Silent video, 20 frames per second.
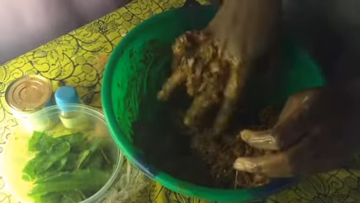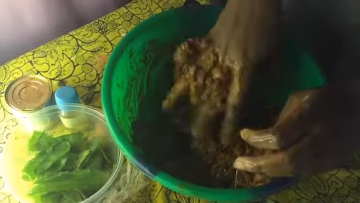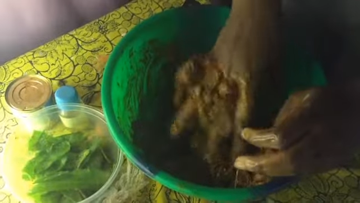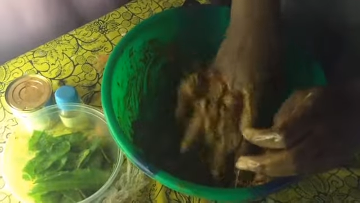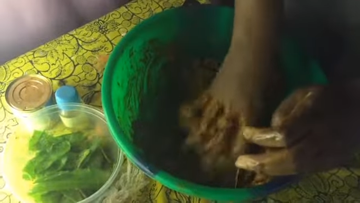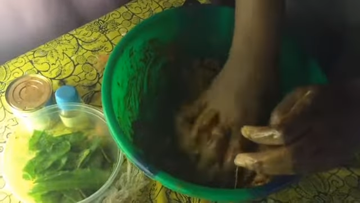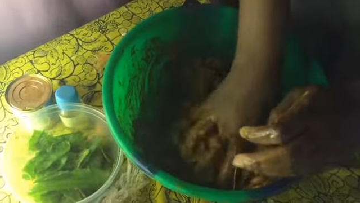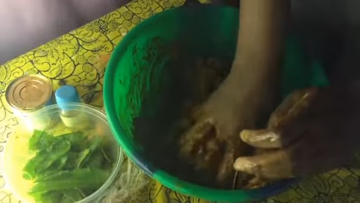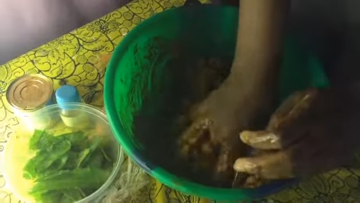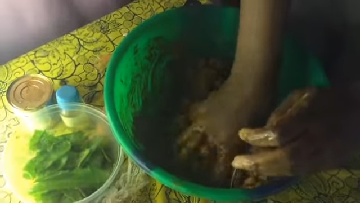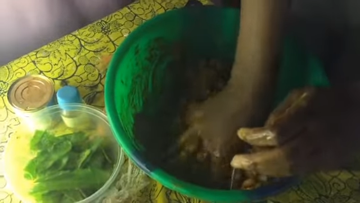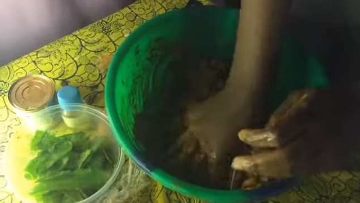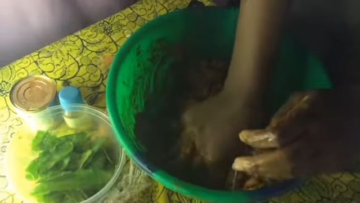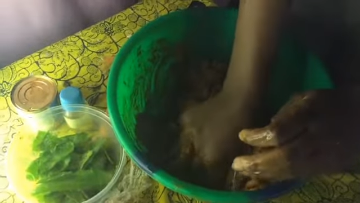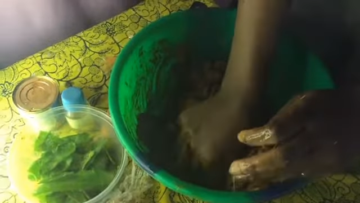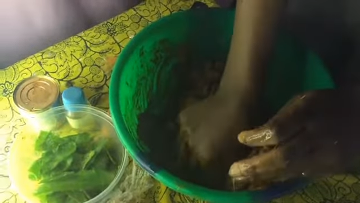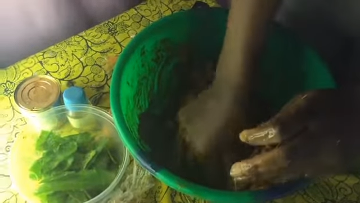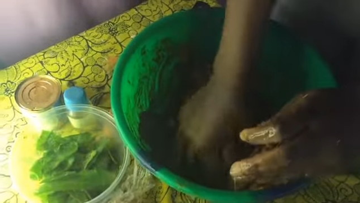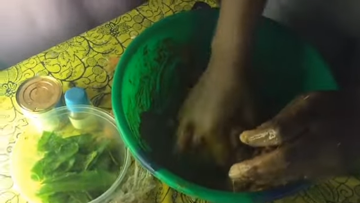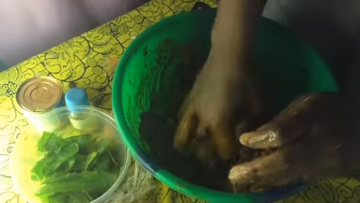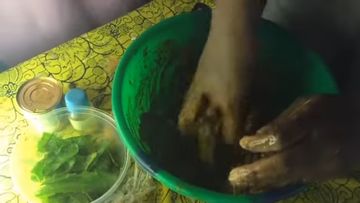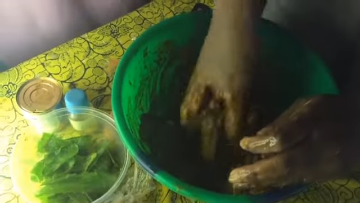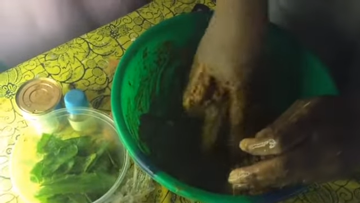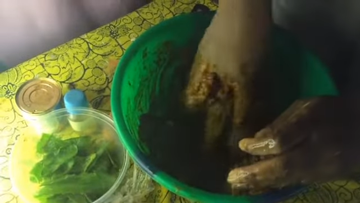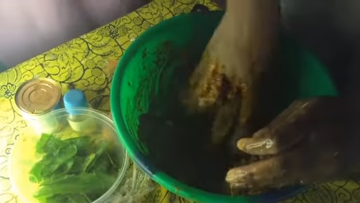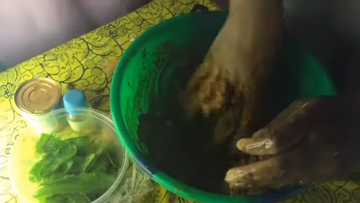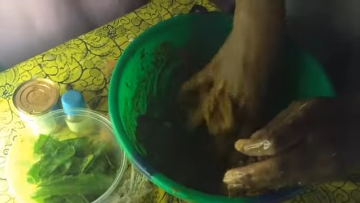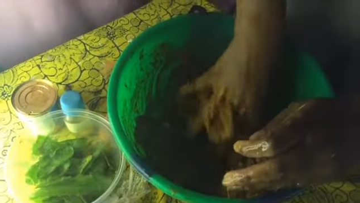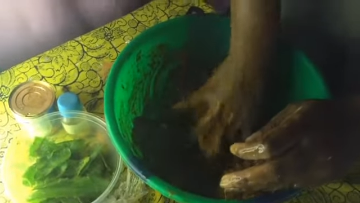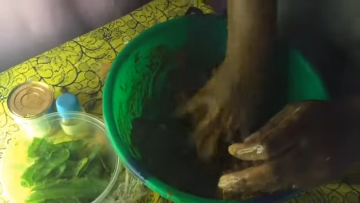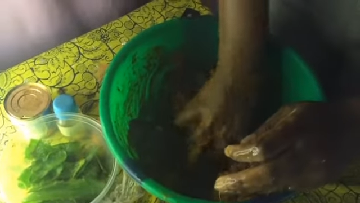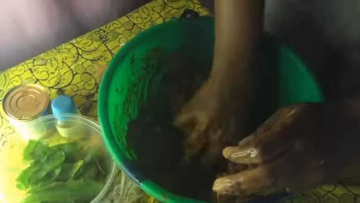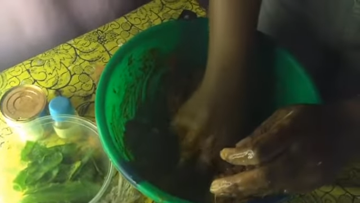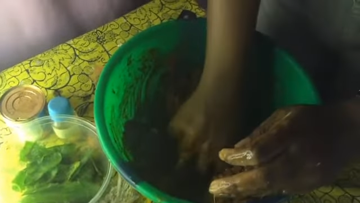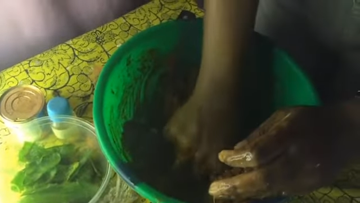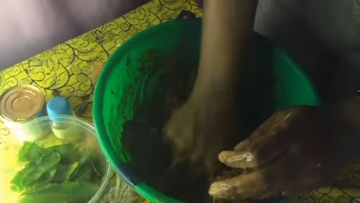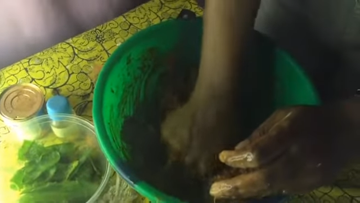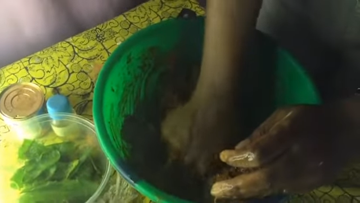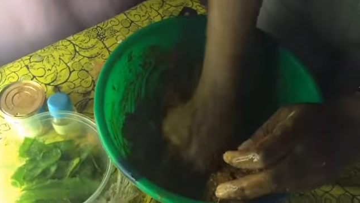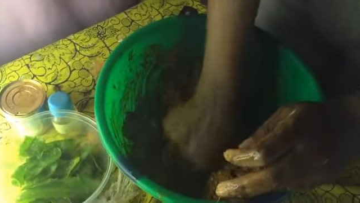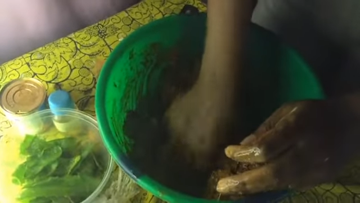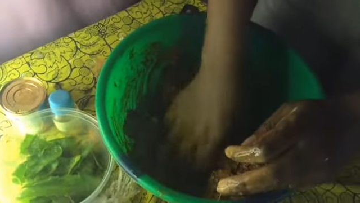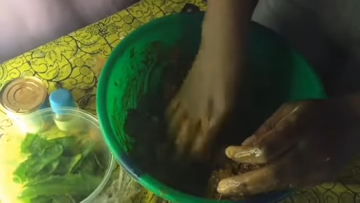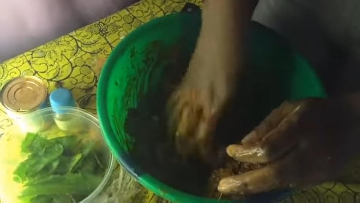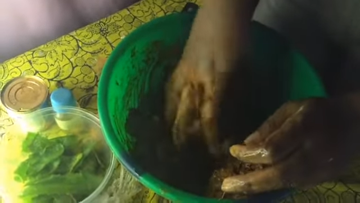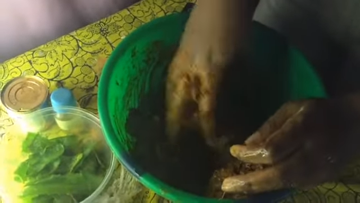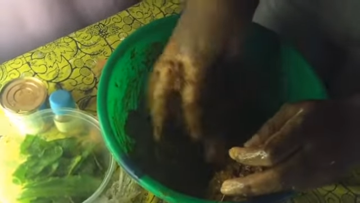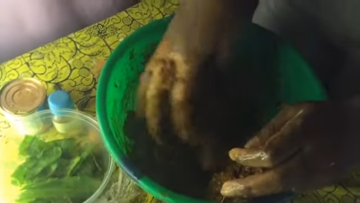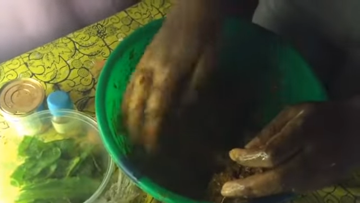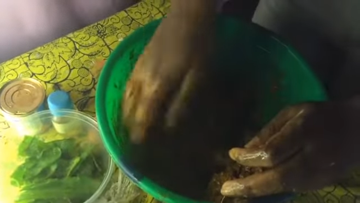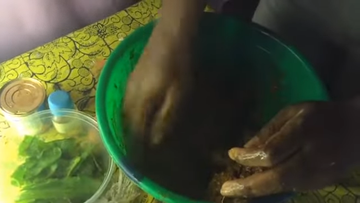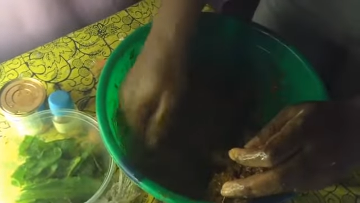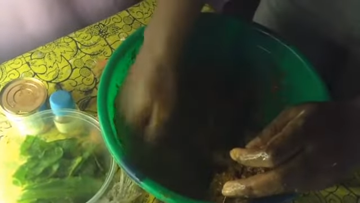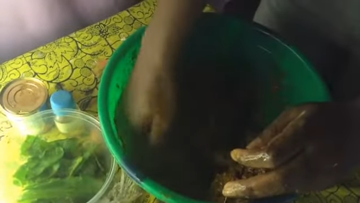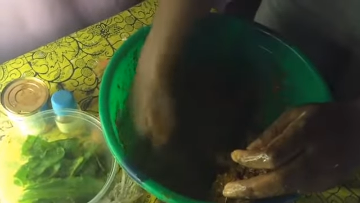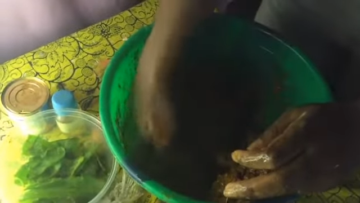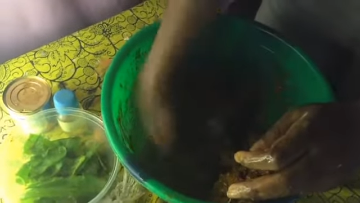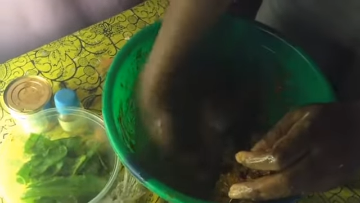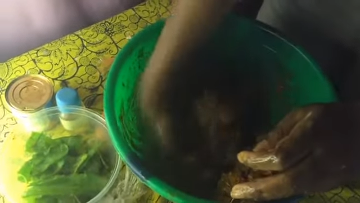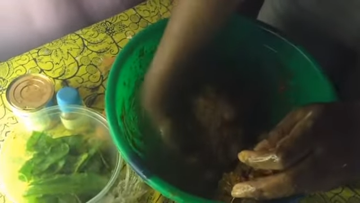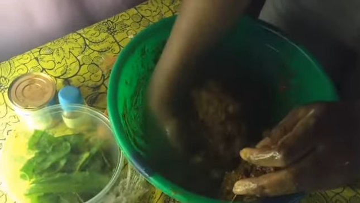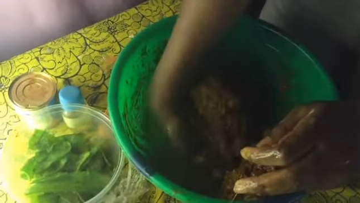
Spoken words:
Nobody's mouth can be seen.